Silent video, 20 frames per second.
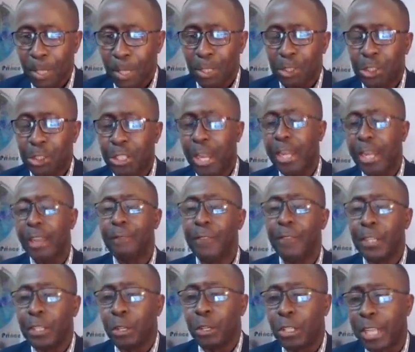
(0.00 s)
Share the
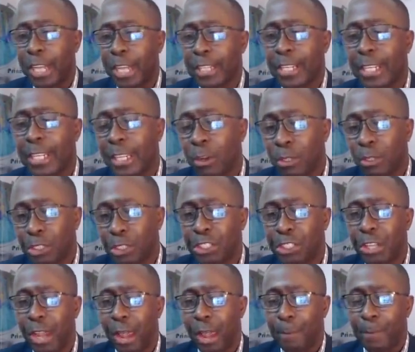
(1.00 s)
video, just click on
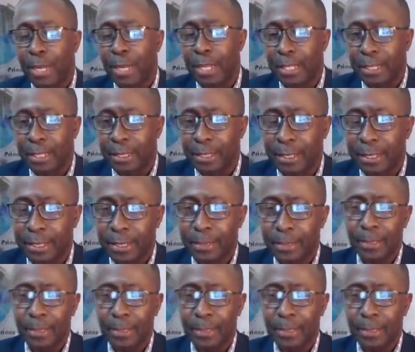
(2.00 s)
share, please.